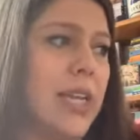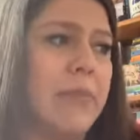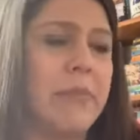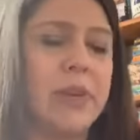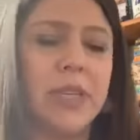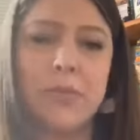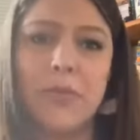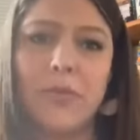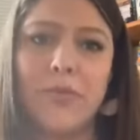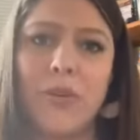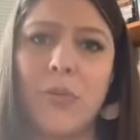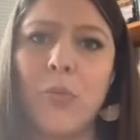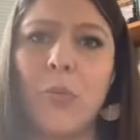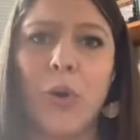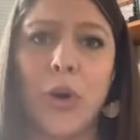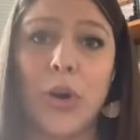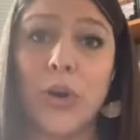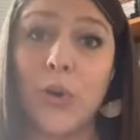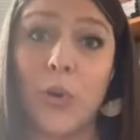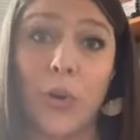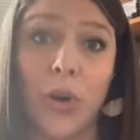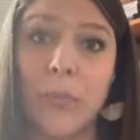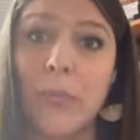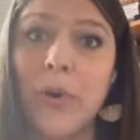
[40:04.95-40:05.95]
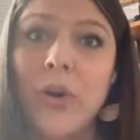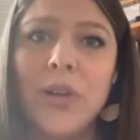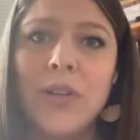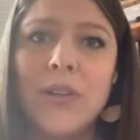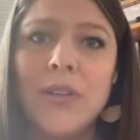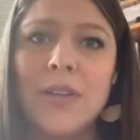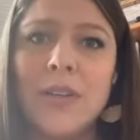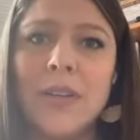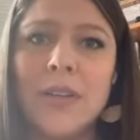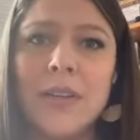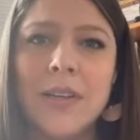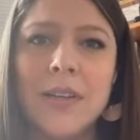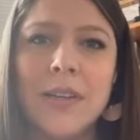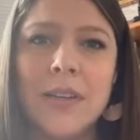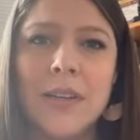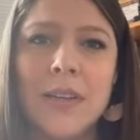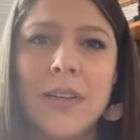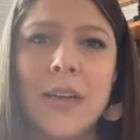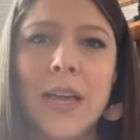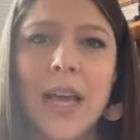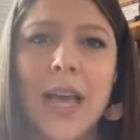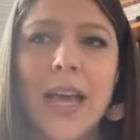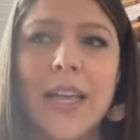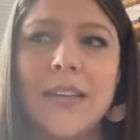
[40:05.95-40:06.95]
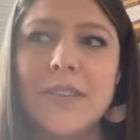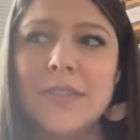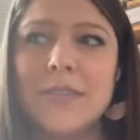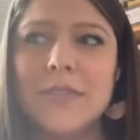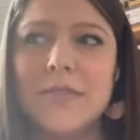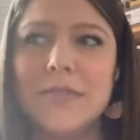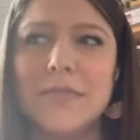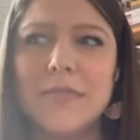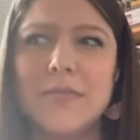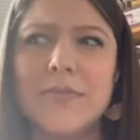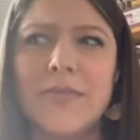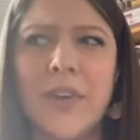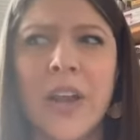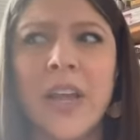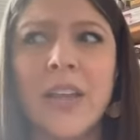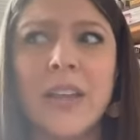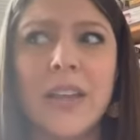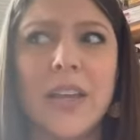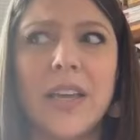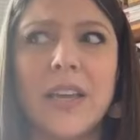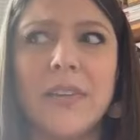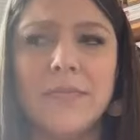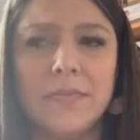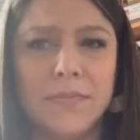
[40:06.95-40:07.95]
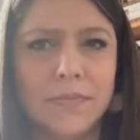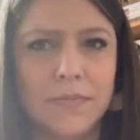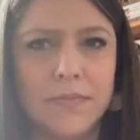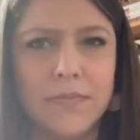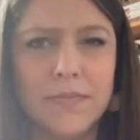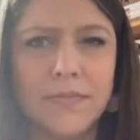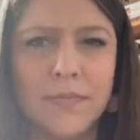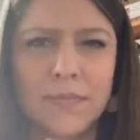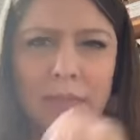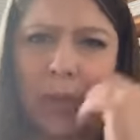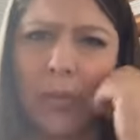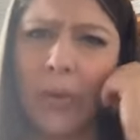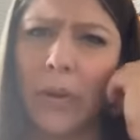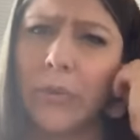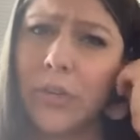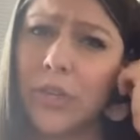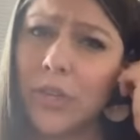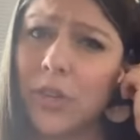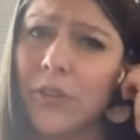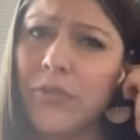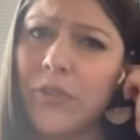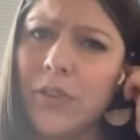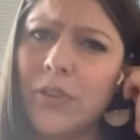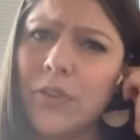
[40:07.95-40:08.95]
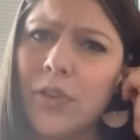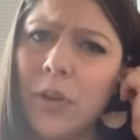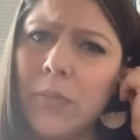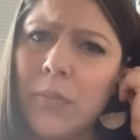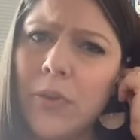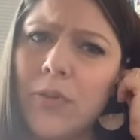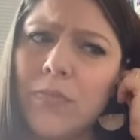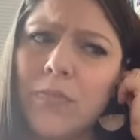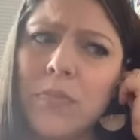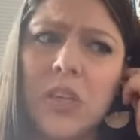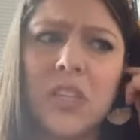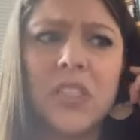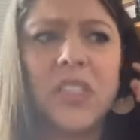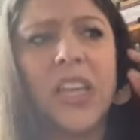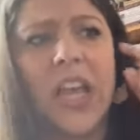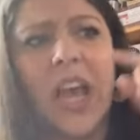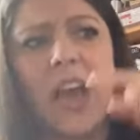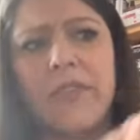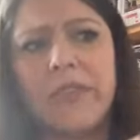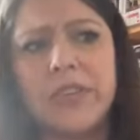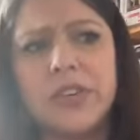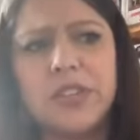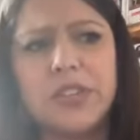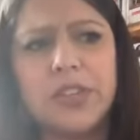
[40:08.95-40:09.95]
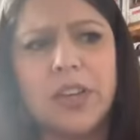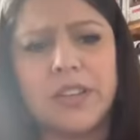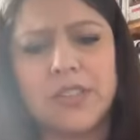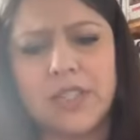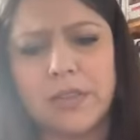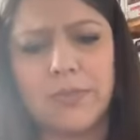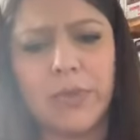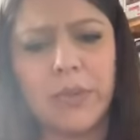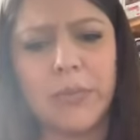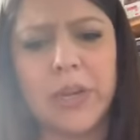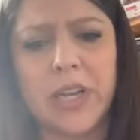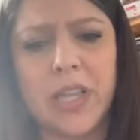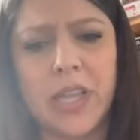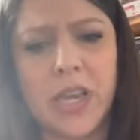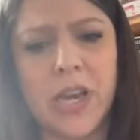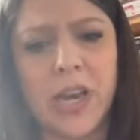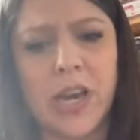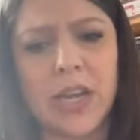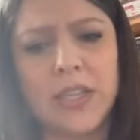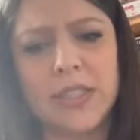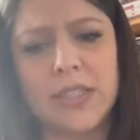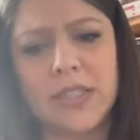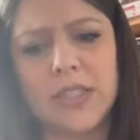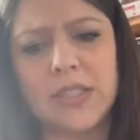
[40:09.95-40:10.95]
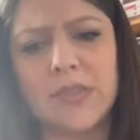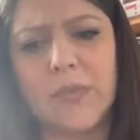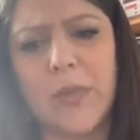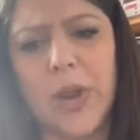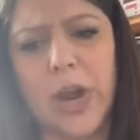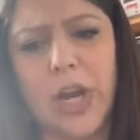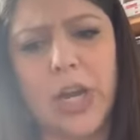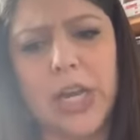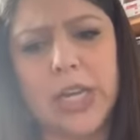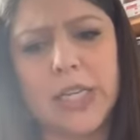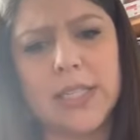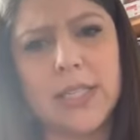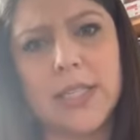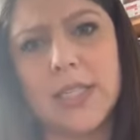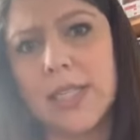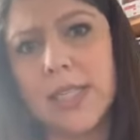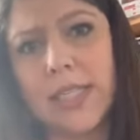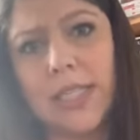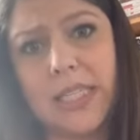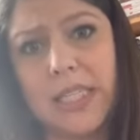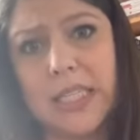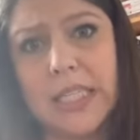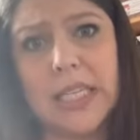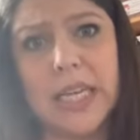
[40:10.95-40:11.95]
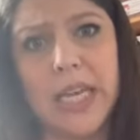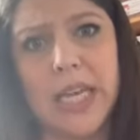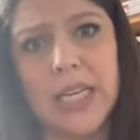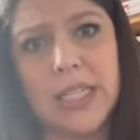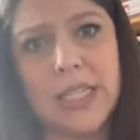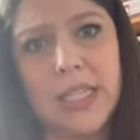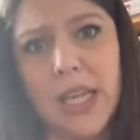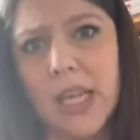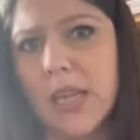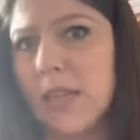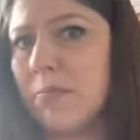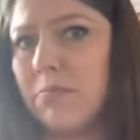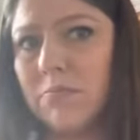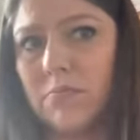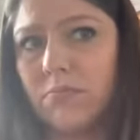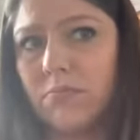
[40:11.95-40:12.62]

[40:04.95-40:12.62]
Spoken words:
It makes me feel more normal. And frankly, I probably should feel normal because the average size of women in the United States of America is 16 to 18.